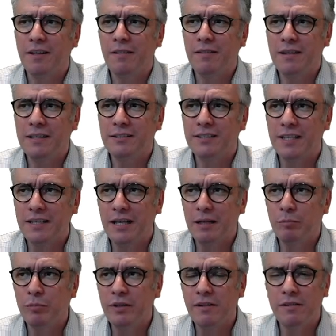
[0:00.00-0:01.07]
things that
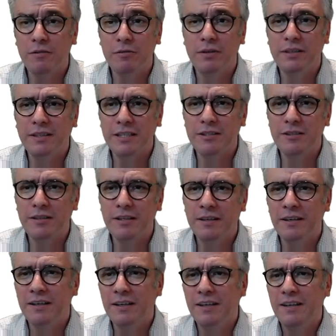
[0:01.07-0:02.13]
help with theory
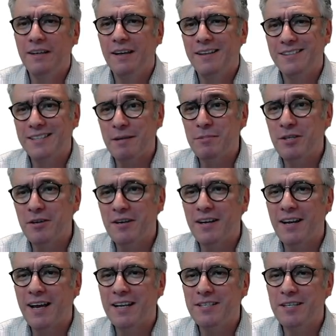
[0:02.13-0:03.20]
testing, and some
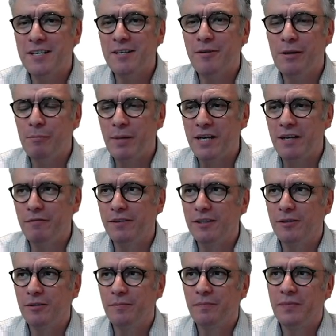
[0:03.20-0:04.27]
general
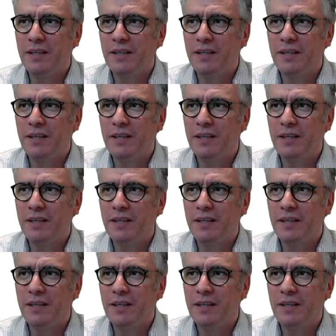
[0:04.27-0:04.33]
benefit.